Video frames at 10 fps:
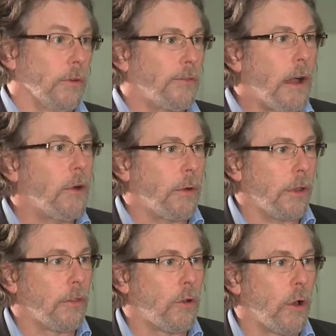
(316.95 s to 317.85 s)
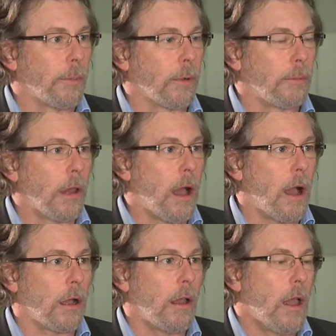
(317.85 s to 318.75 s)
are following the corporate
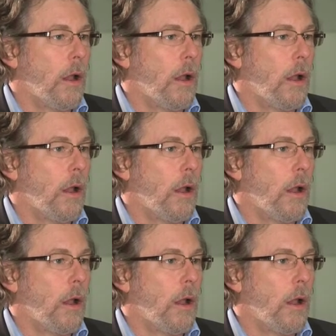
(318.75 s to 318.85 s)
blog,